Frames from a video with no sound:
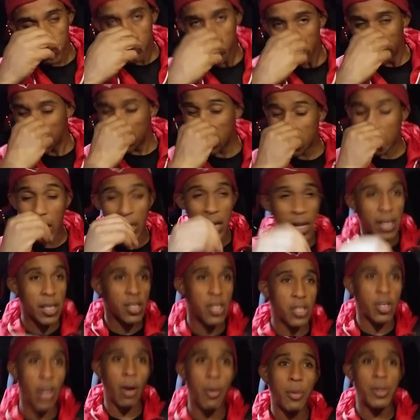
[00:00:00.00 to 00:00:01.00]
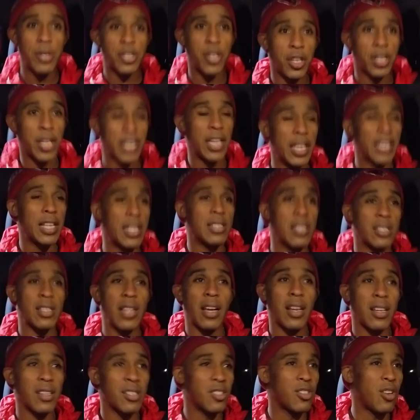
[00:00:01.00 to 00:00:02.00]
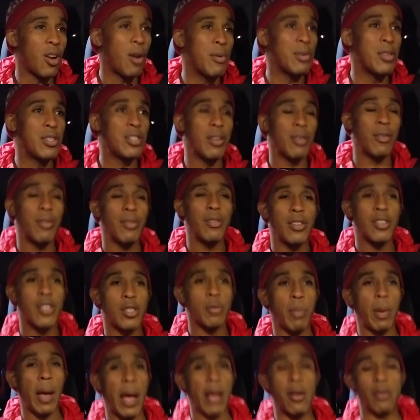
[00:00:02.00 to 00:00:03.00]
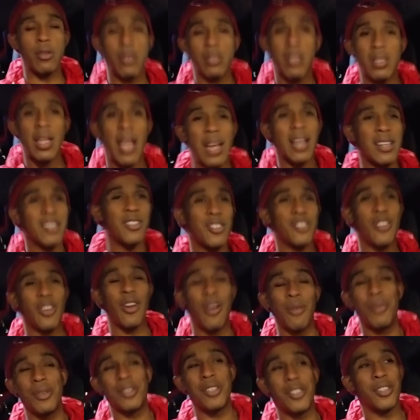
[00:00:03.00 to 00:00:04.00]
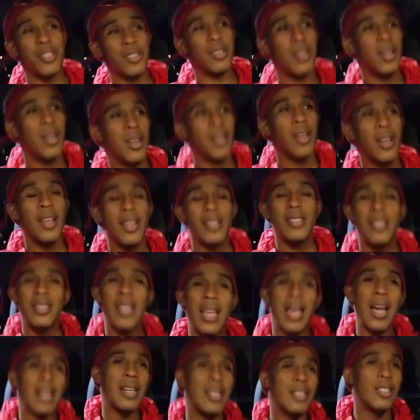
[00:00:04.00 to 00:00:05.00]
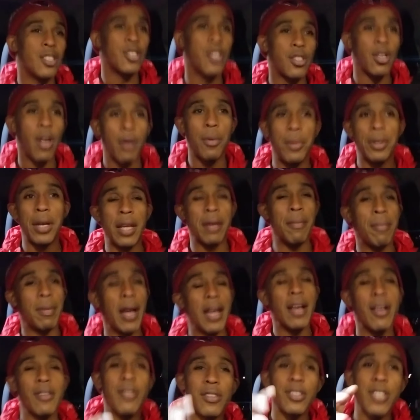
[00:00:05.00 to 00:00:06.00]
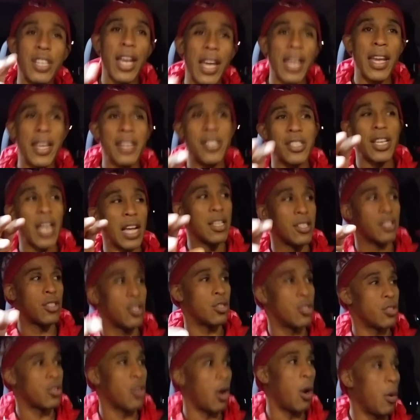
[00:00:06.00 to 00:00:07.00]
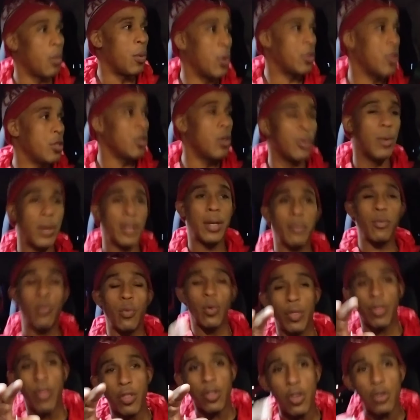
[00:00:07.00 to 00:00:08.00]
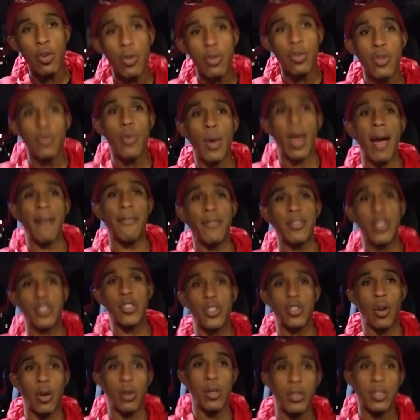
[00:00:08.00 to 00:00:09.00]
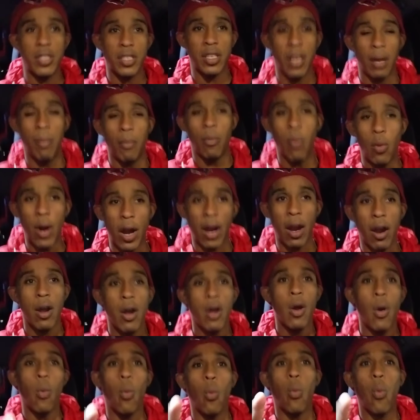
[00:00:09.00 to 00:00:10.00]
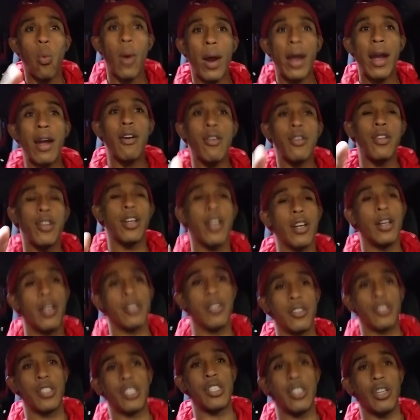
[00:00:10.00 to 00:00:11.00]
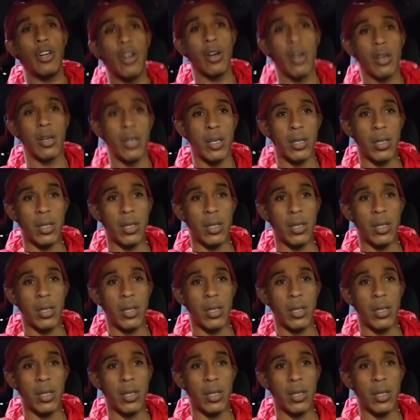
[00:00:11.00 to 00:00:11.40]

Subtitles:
It's not going to start with your kids. It's not going to start with your spouse. It's not going to start with it's not going to start with anybody else. Change has to start with you, and with you have to start somewhere. Where are you going to start?